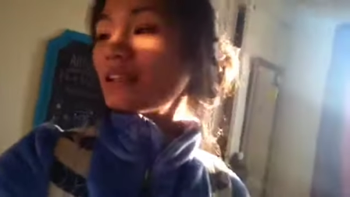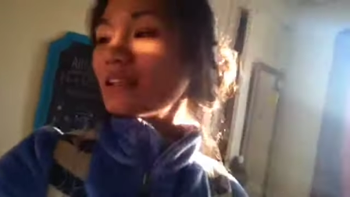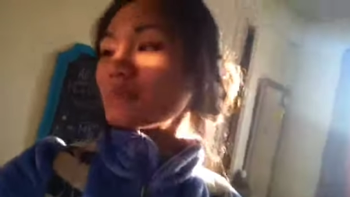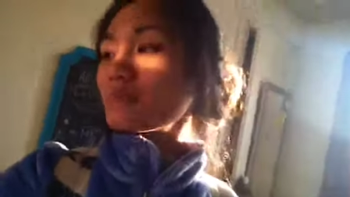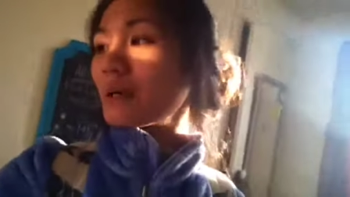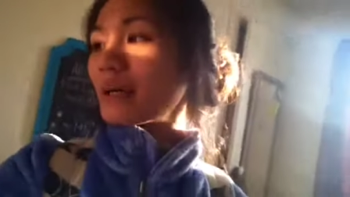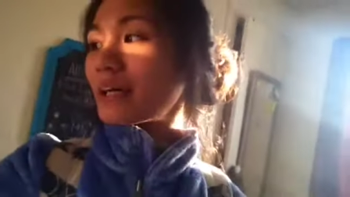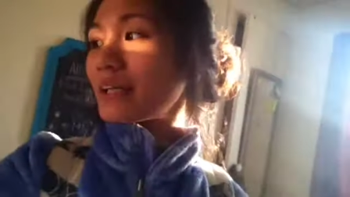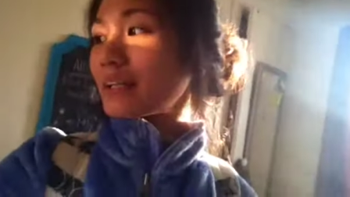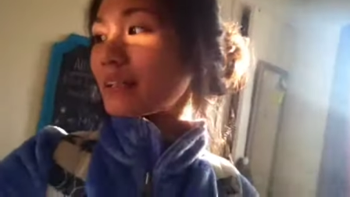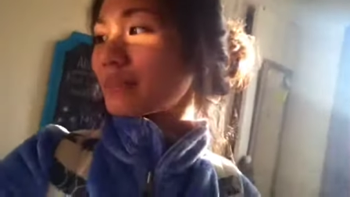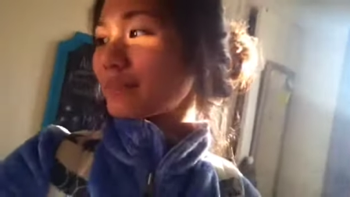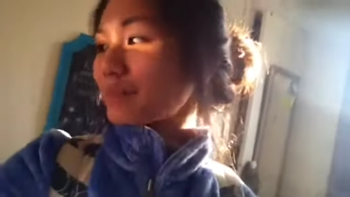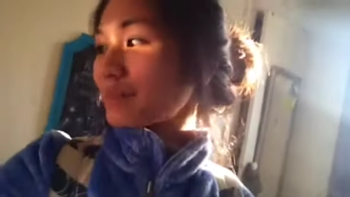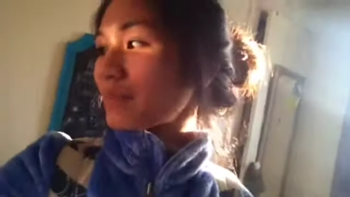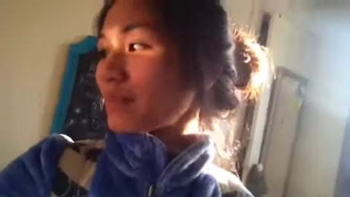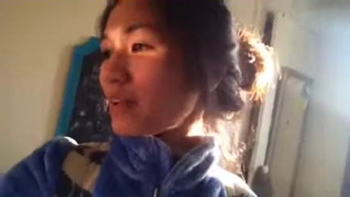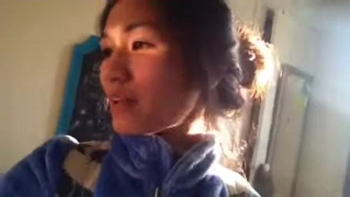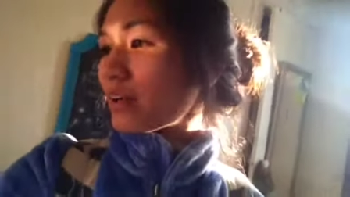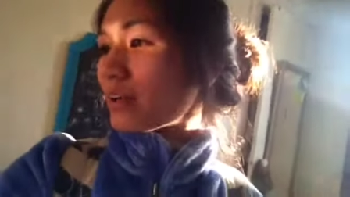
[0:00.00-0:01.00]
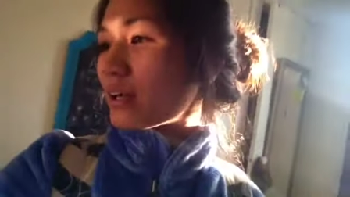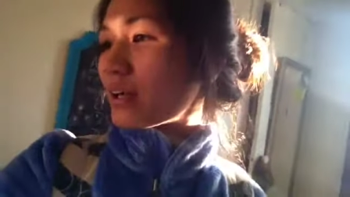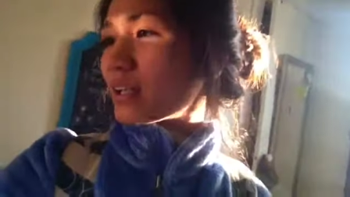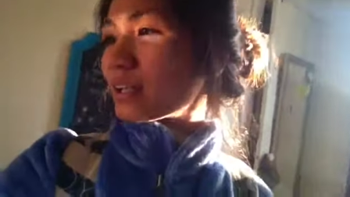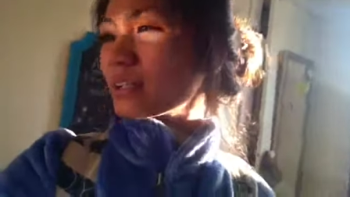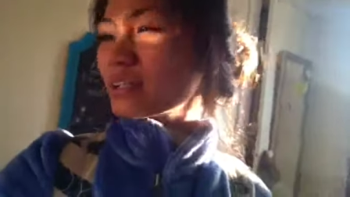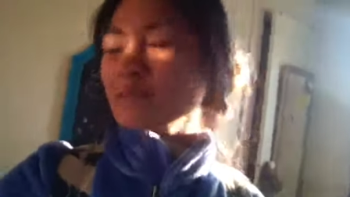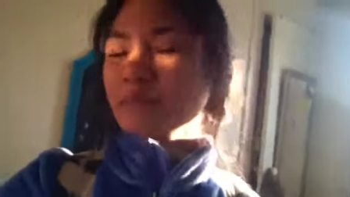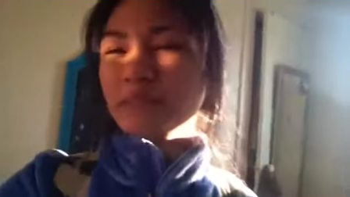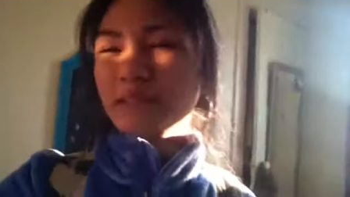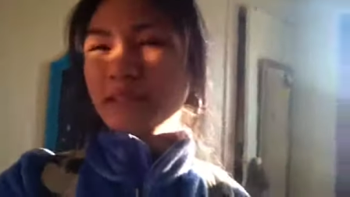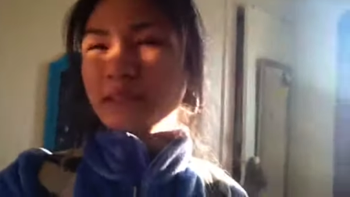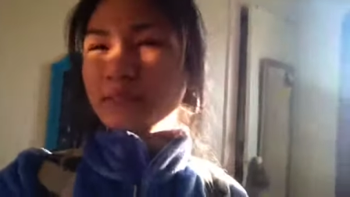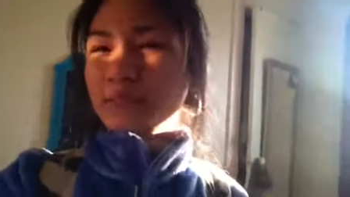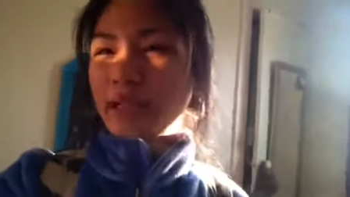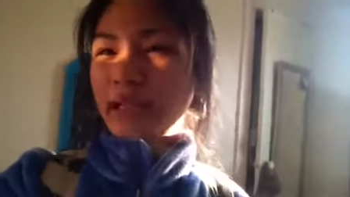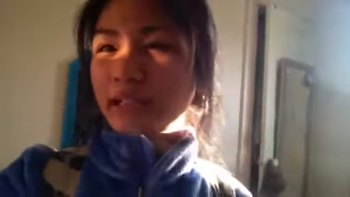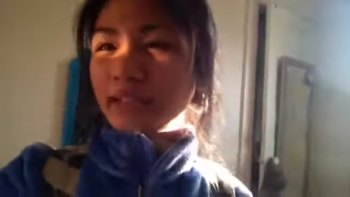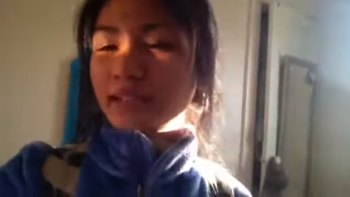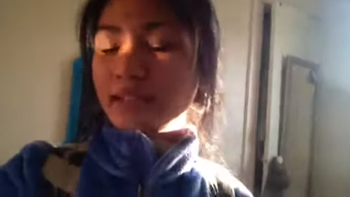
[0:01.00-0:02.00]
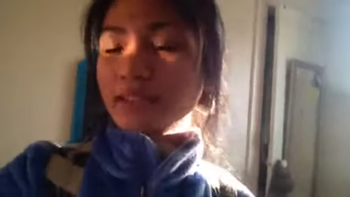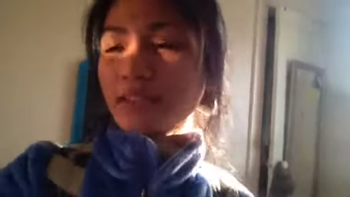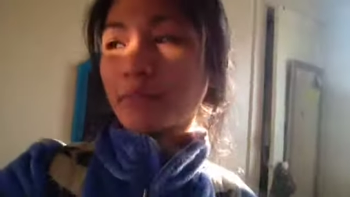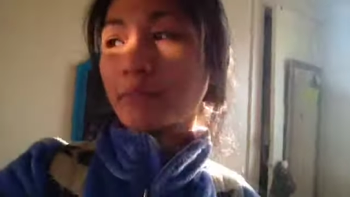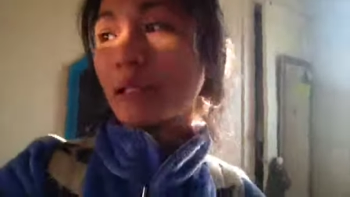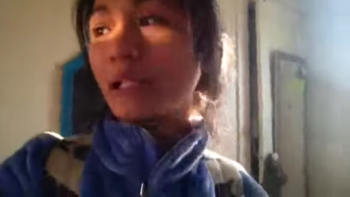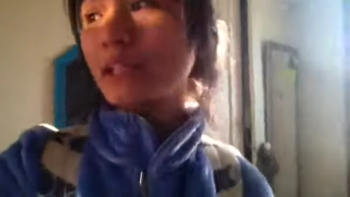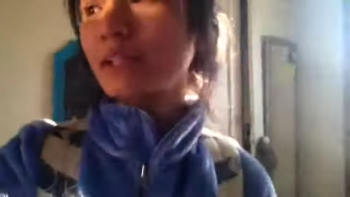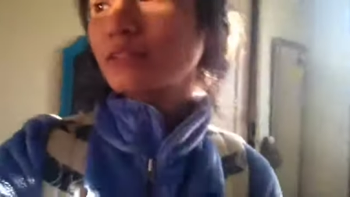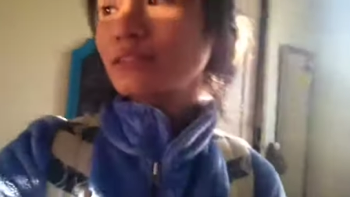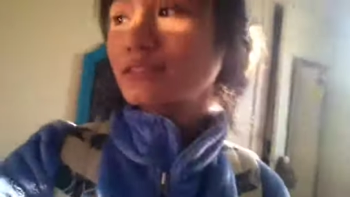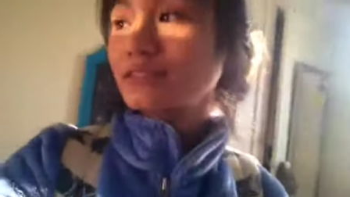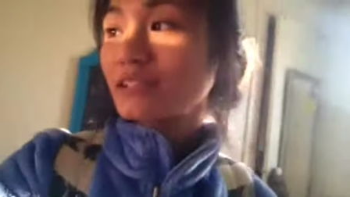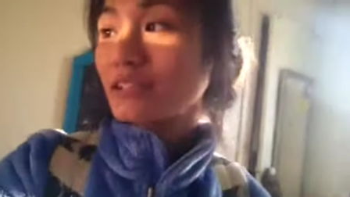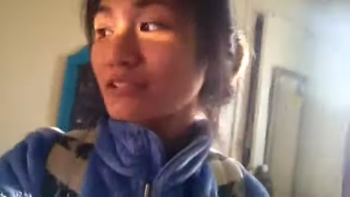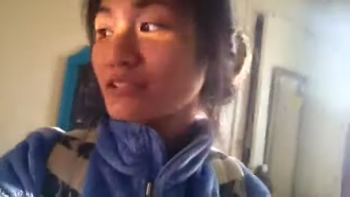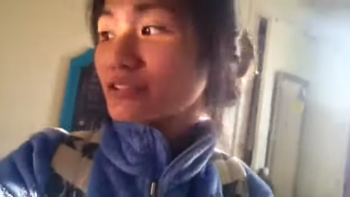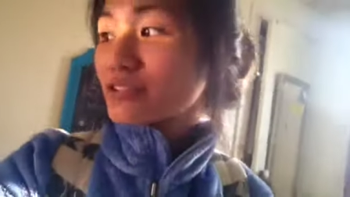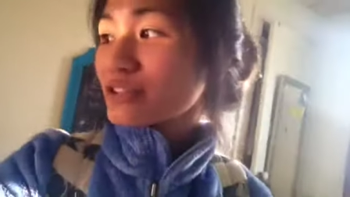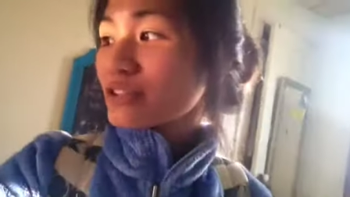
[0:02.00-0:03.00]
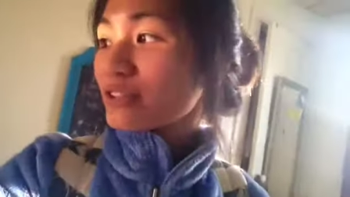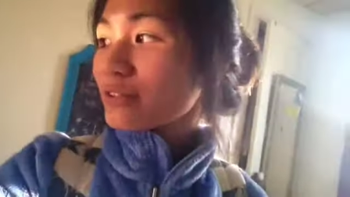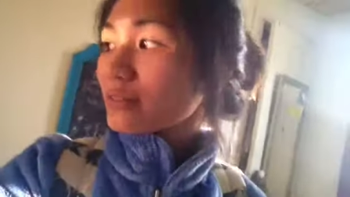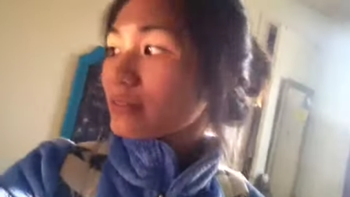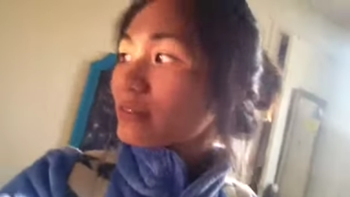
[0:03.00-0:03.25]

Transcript: about it. I think I'm going to practice on my little sister.